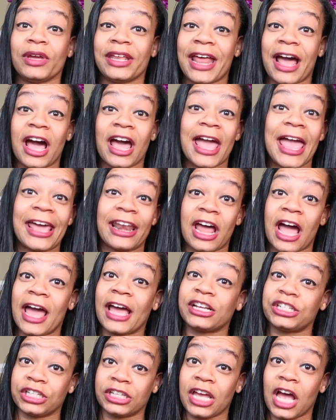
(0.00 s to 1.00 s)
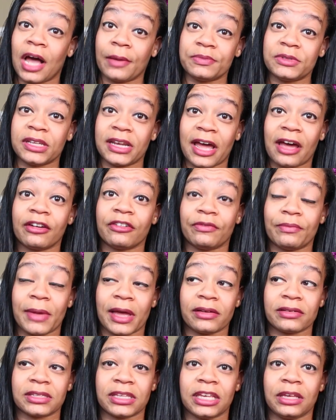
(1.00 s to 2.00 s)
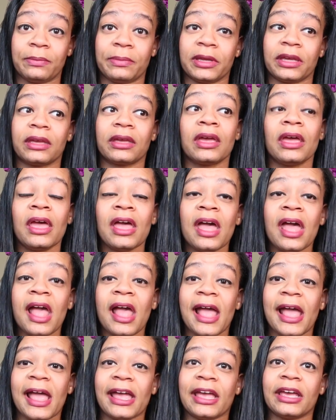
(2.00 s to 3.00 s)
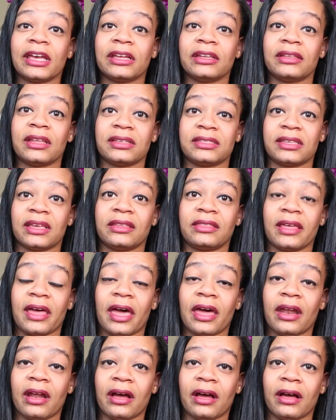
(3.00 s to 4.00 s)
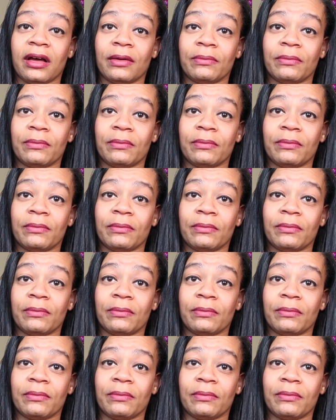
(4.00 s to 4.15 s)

We had actually opted out of mousekeeping, and they said that